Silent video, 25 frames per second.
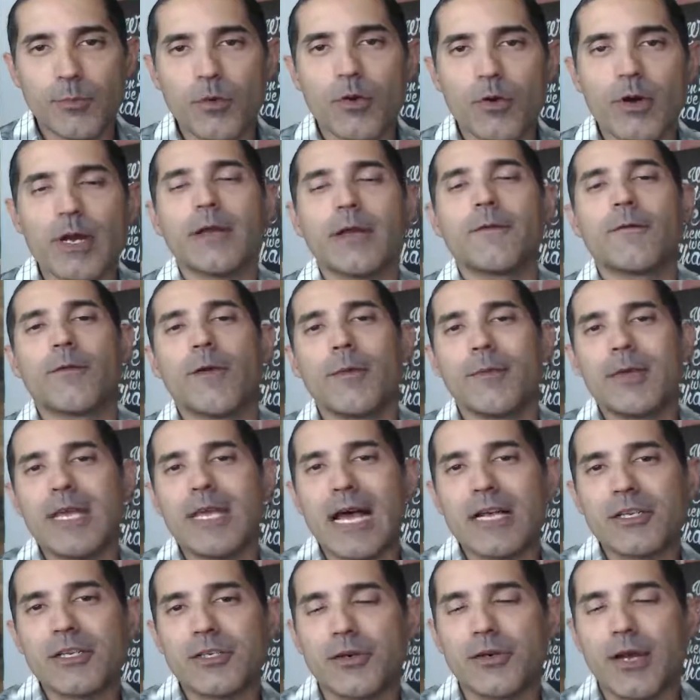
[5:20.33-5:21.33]
morning from
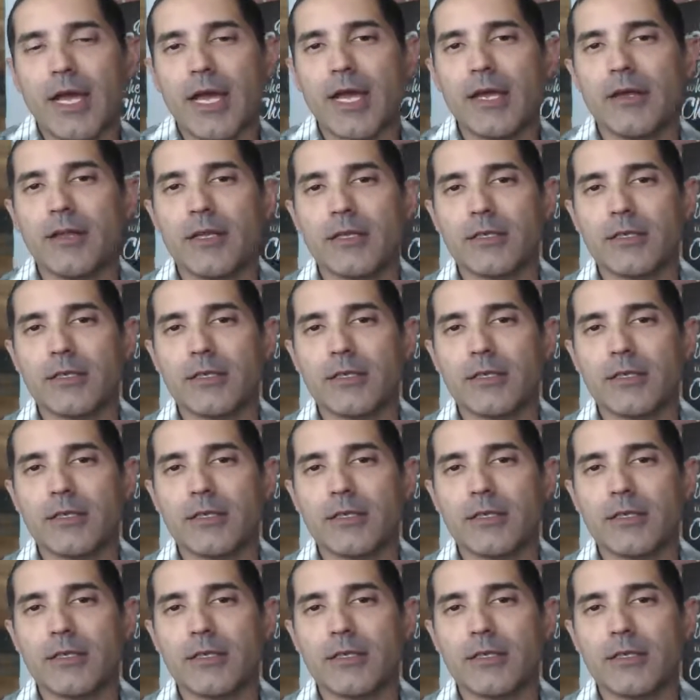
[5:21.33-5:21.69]
yesterday,